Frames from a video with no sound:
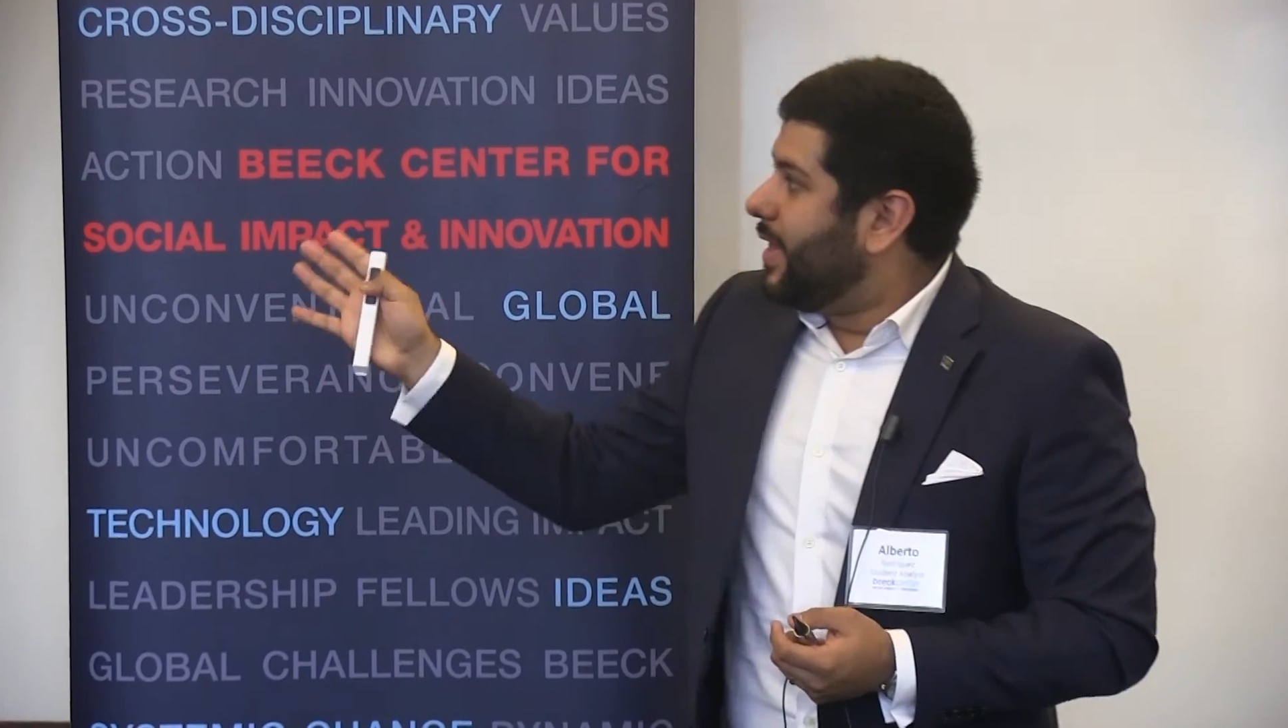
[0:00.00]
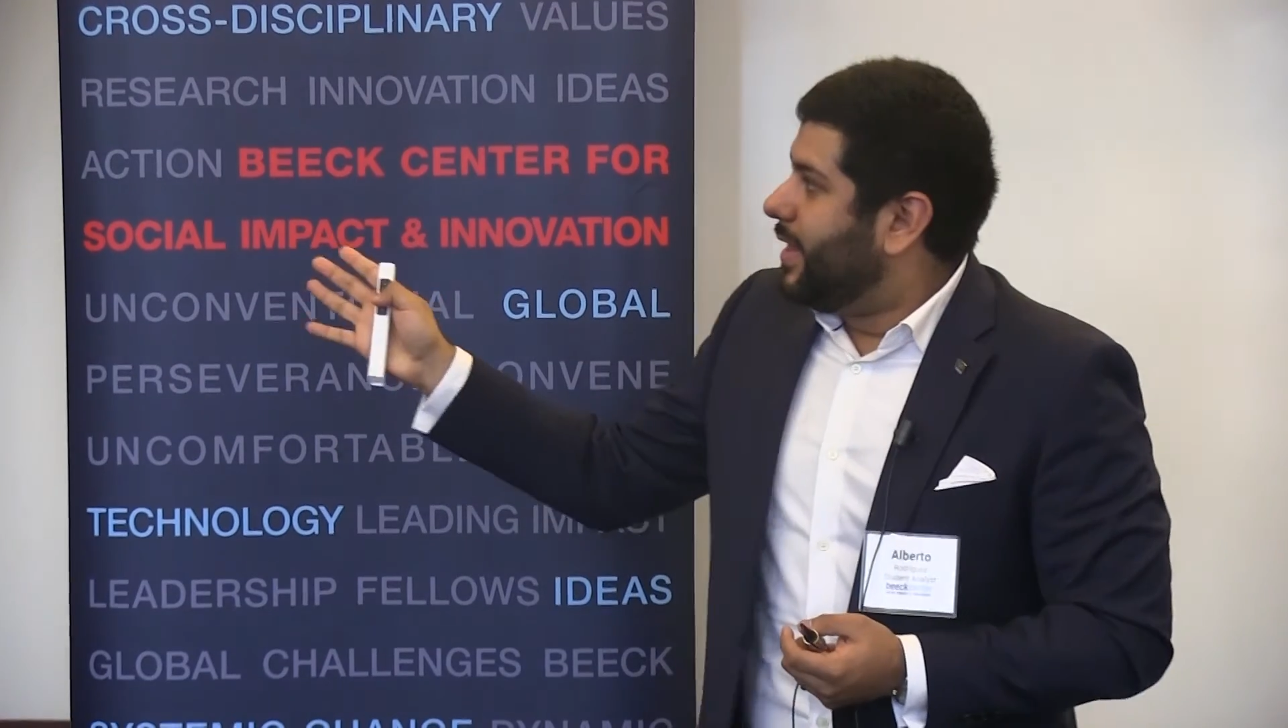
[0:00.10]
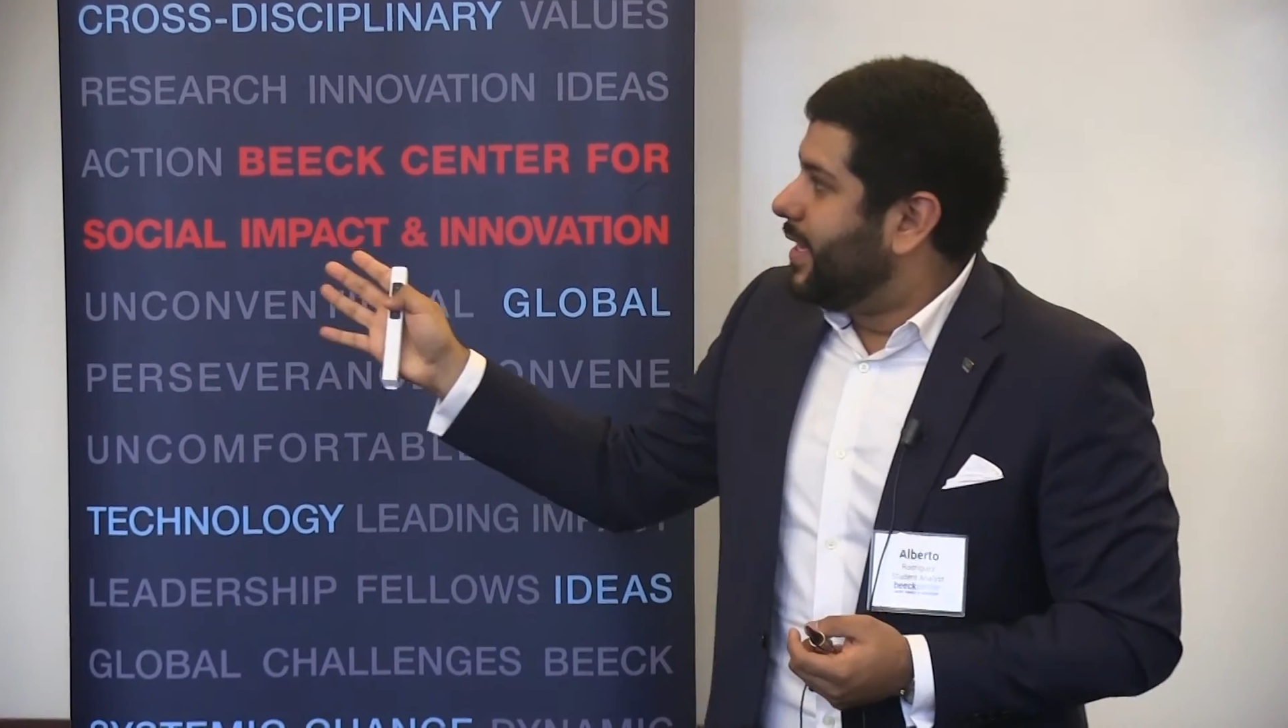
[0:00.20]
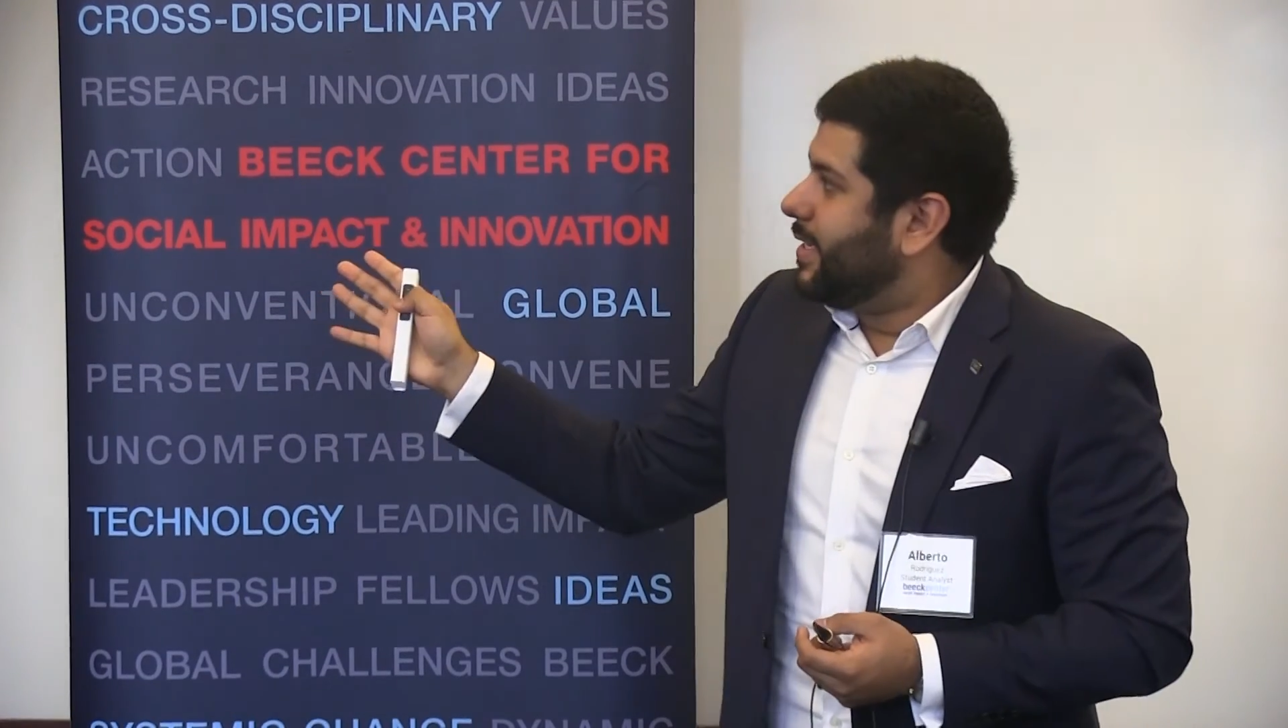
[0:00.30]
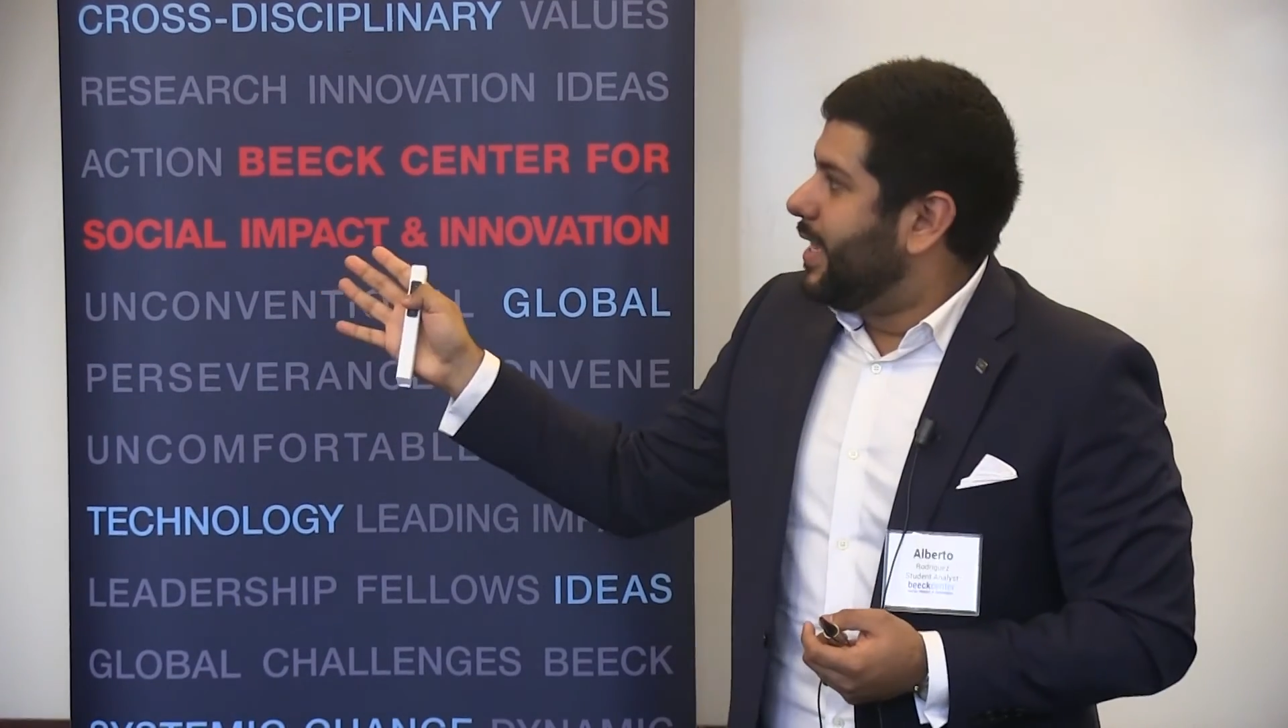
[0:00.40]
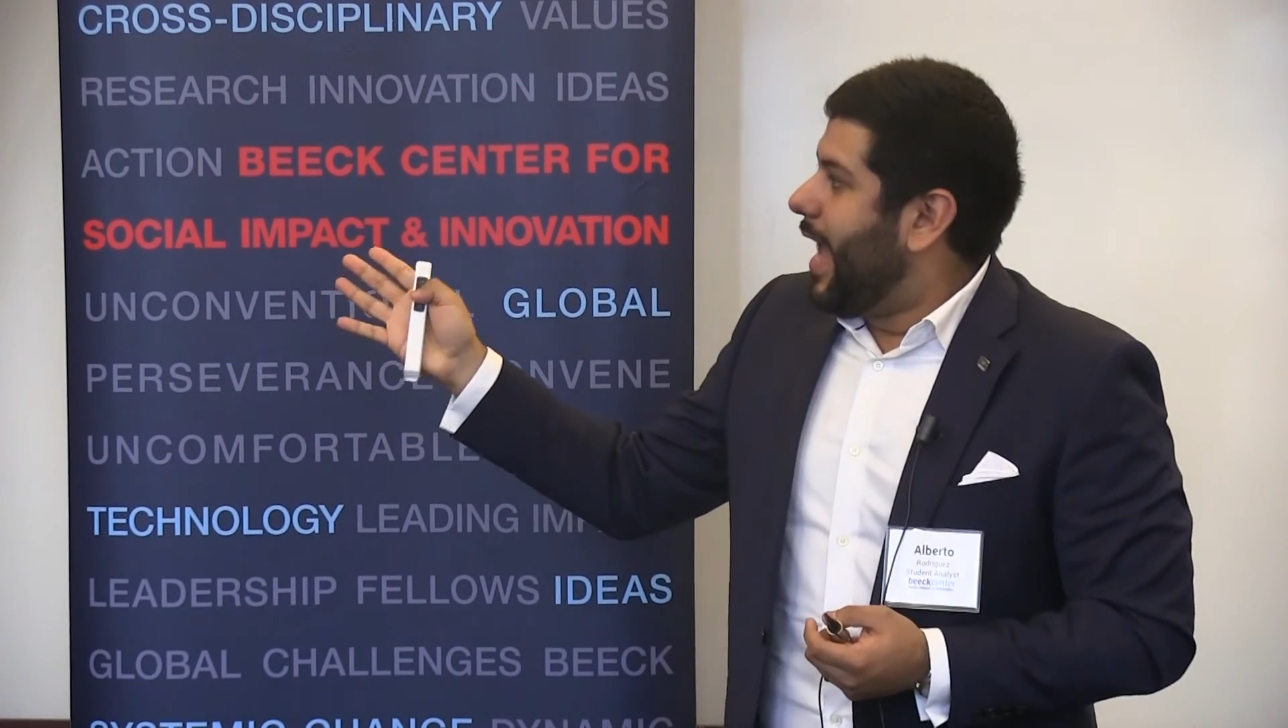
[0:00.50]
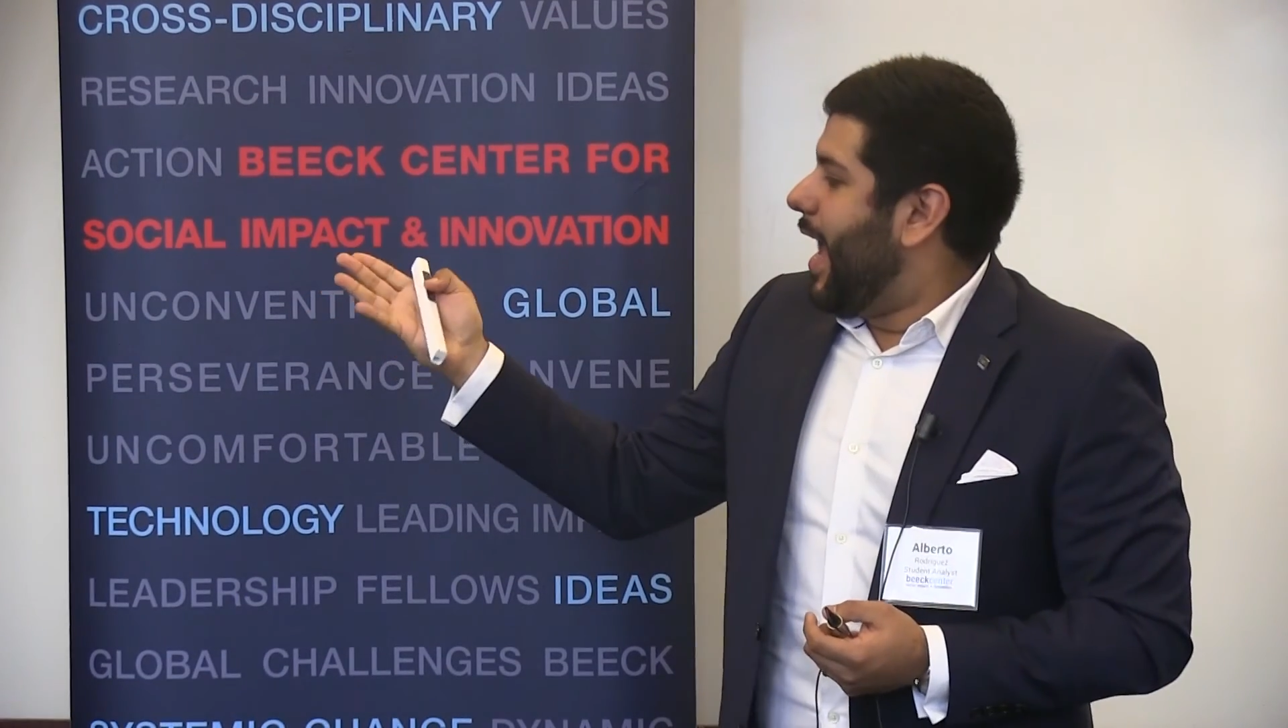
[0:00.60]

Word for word: did this